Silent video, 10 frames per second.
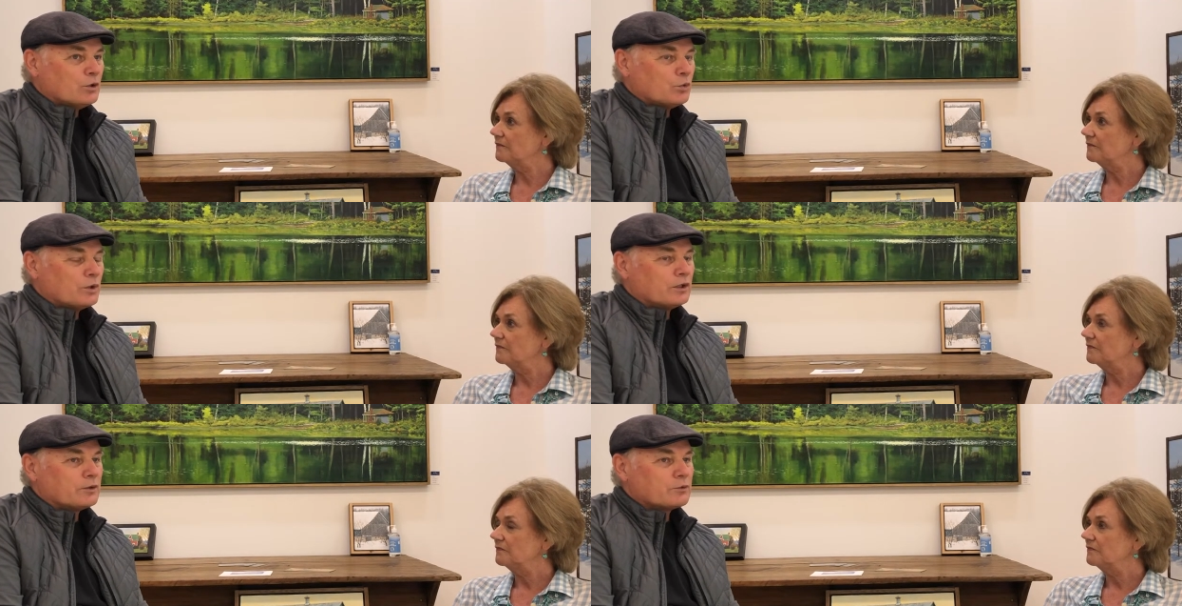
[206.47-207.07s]

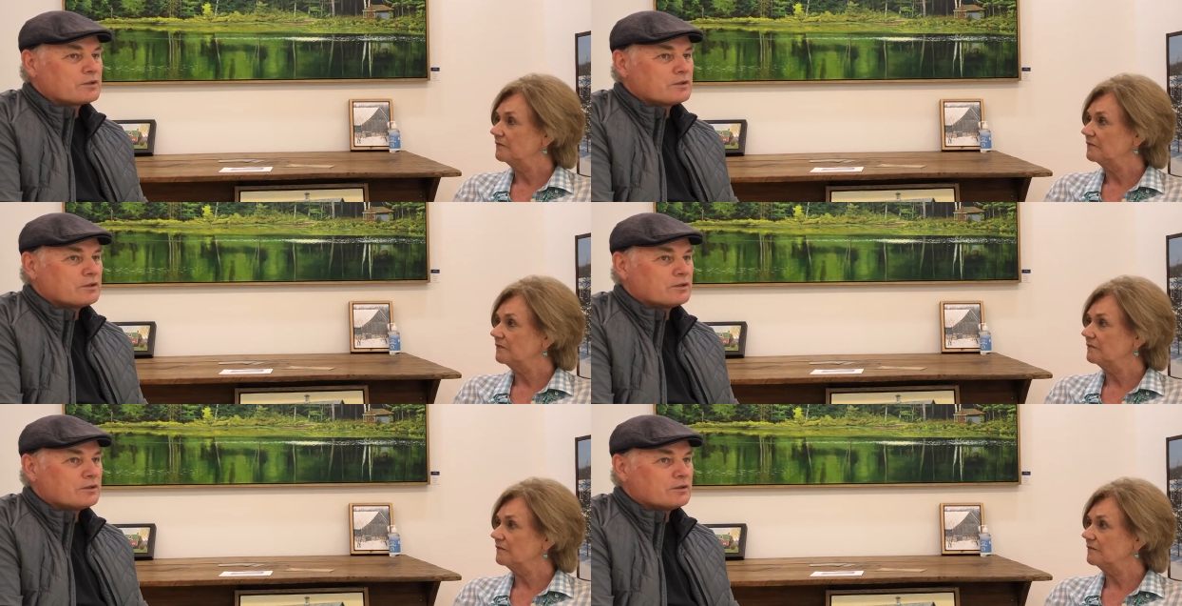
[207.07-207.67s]
Speaker 1: Well, I worked on
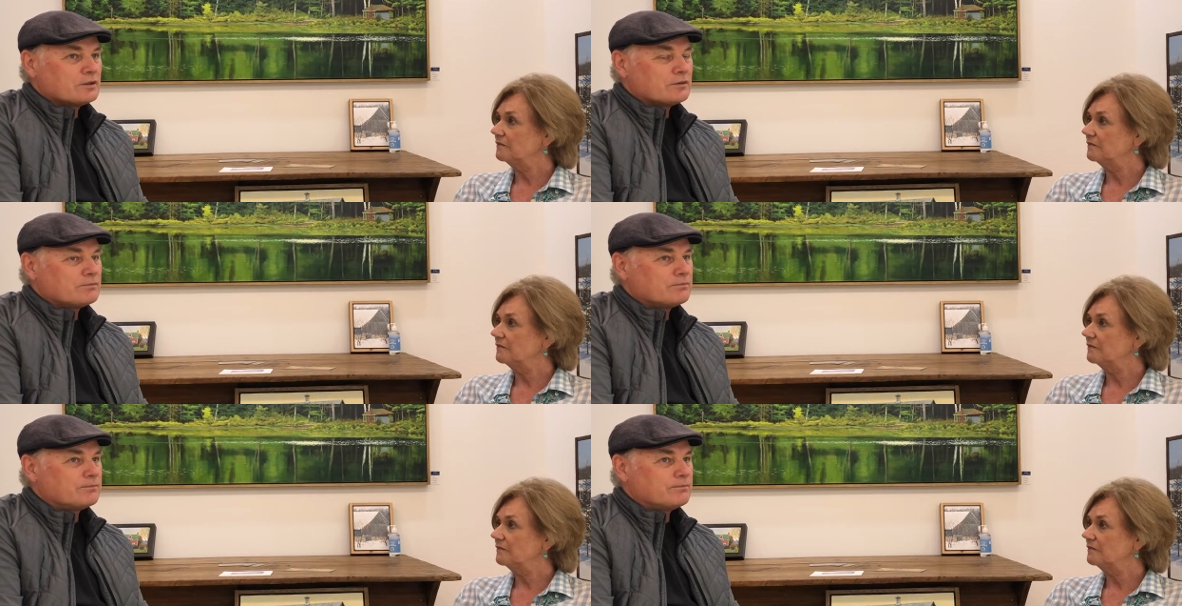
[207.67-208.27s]
a,
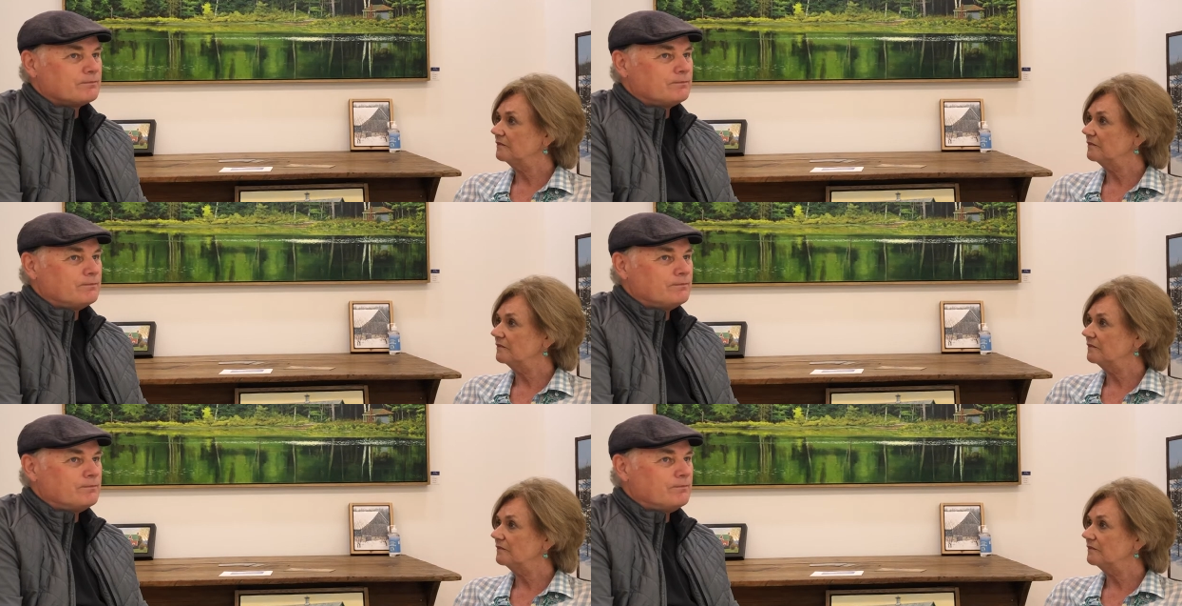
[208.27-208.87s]
a
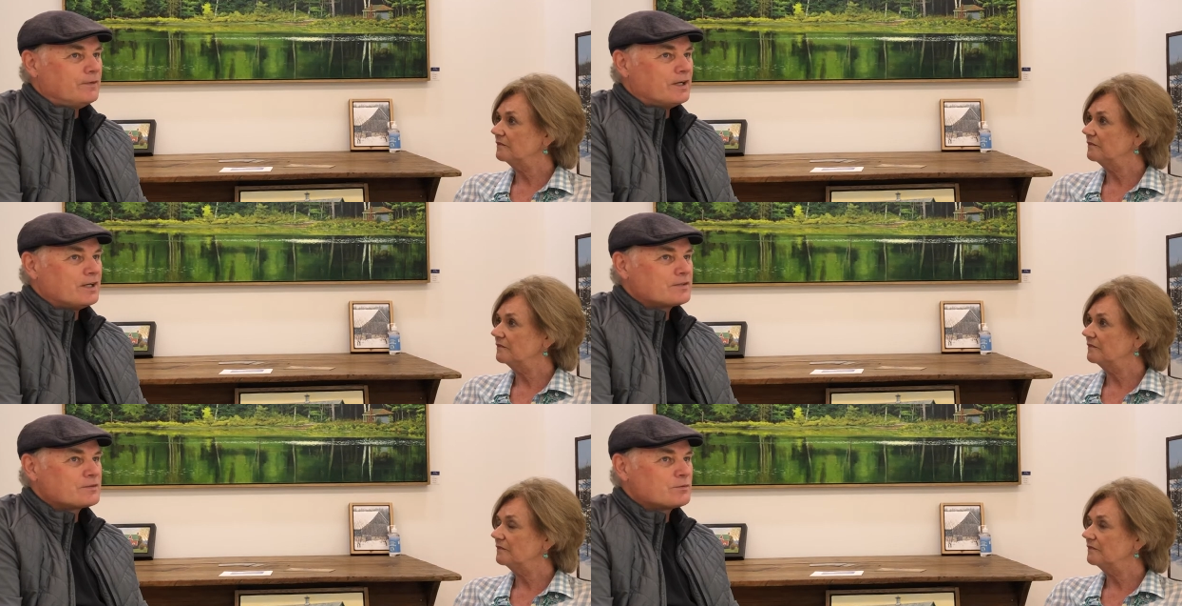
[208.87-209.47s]

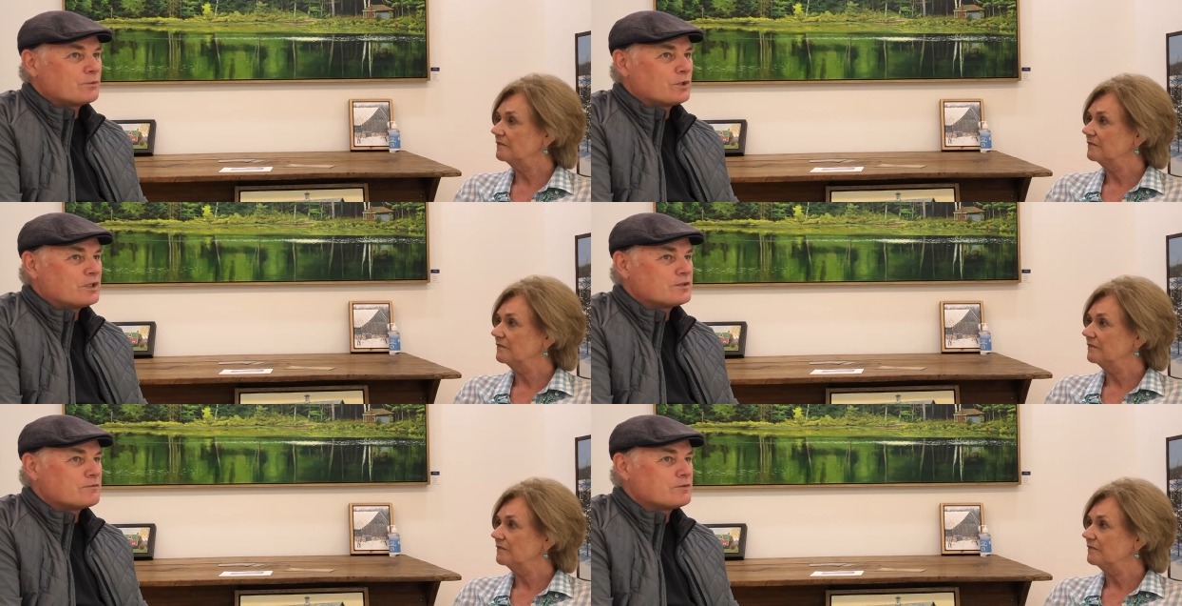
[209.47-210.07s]
vast
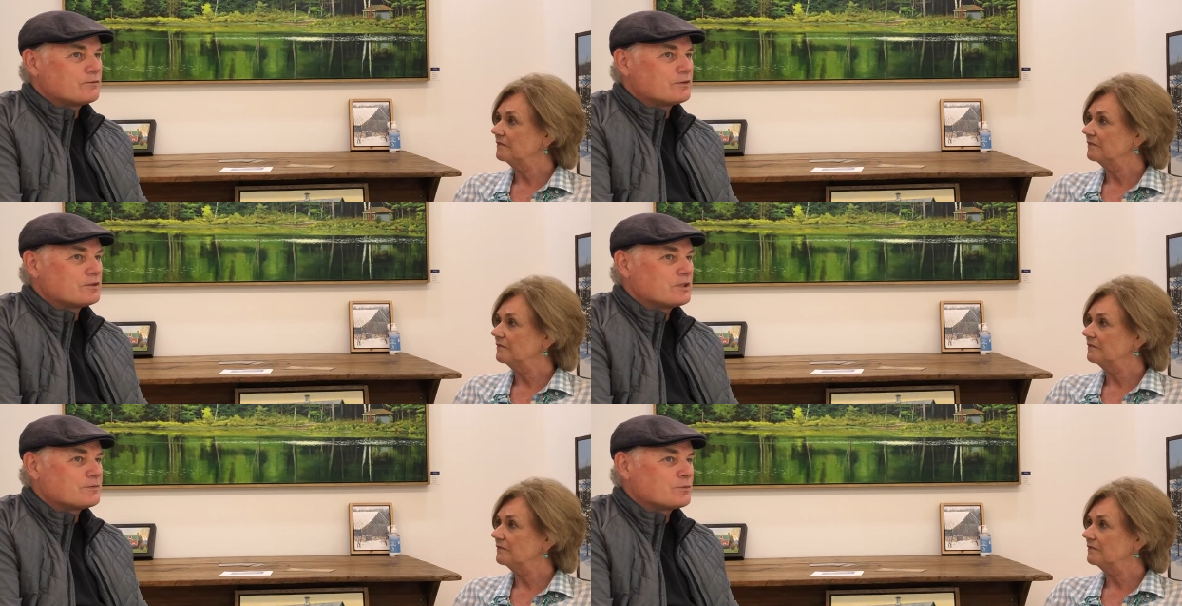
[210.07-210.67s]
range of different
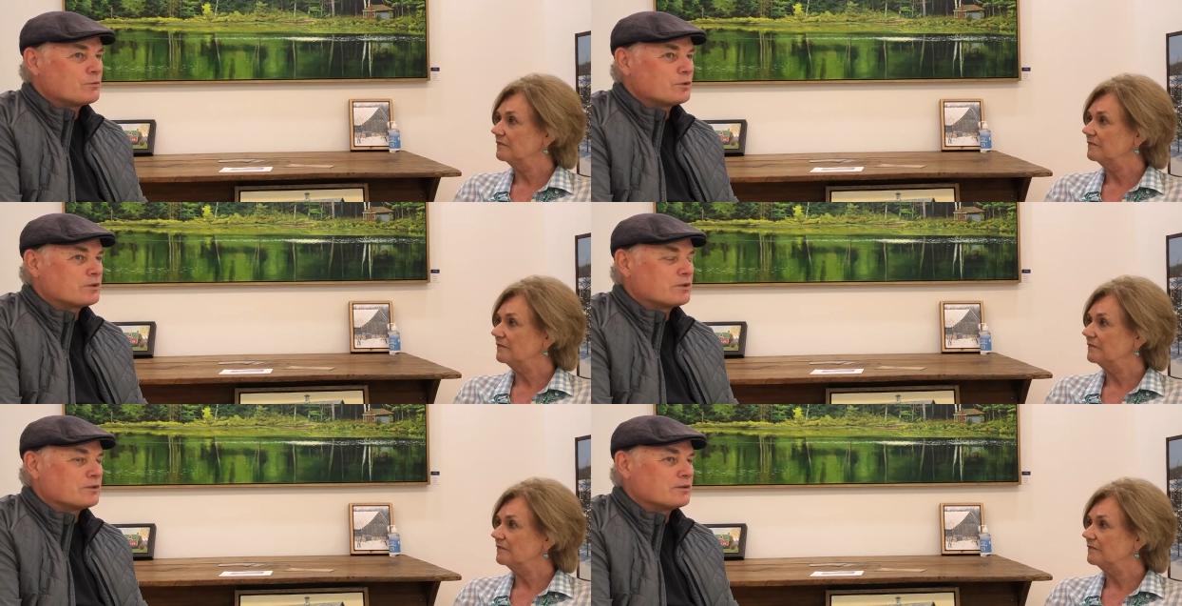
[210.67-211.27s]
types of
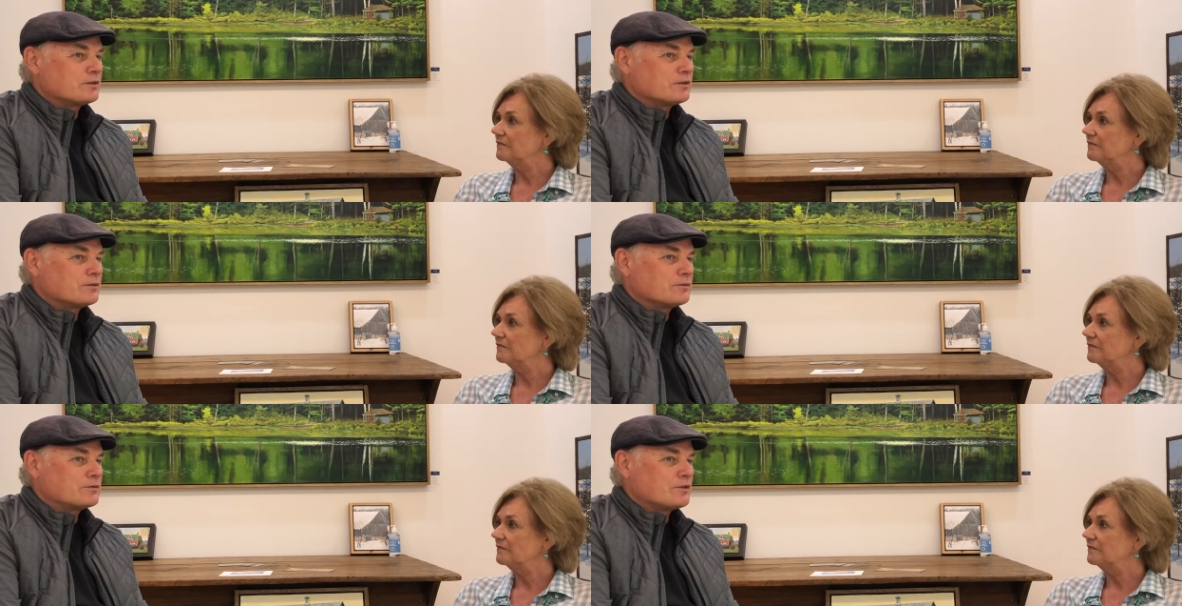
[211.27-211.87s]
work.
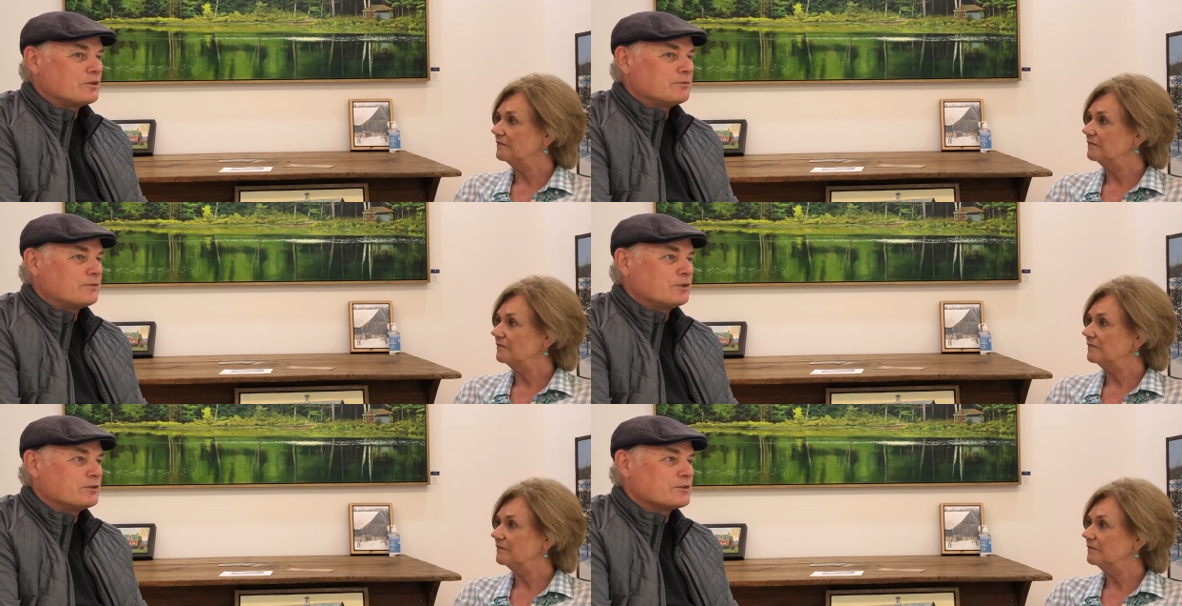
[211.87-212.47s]
The job of
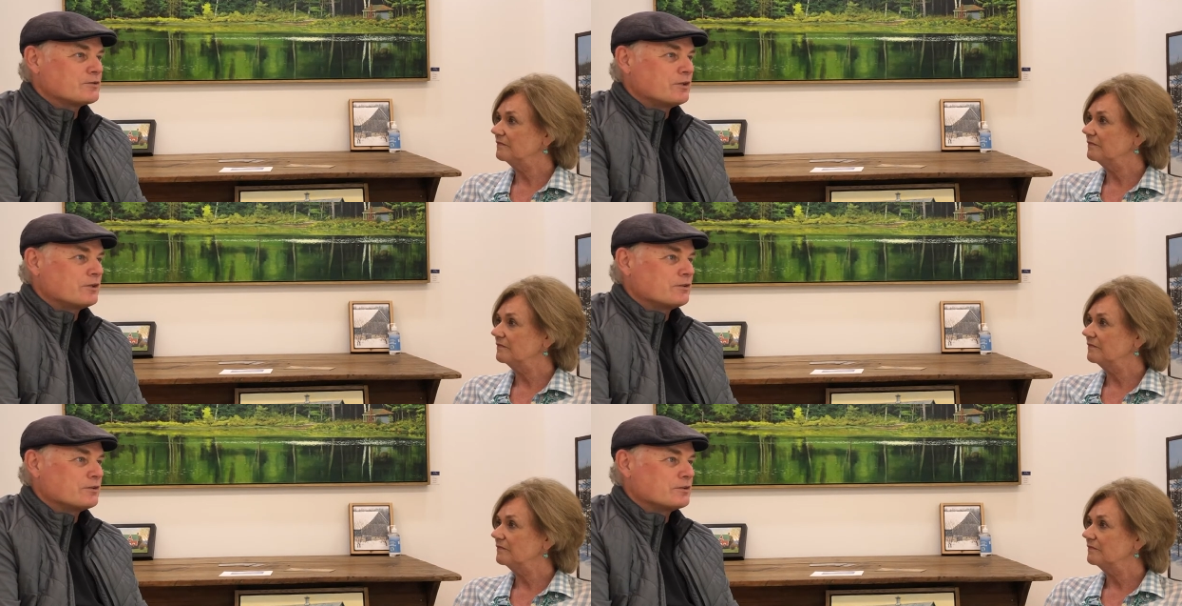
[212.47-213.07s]
an
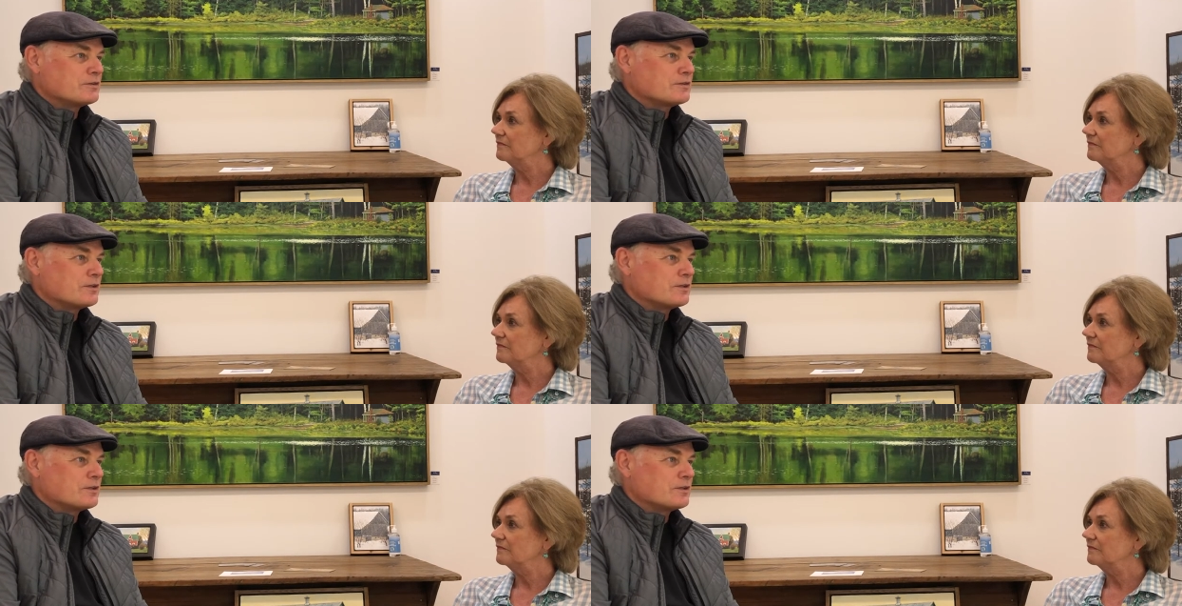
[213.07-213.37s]
illustrator is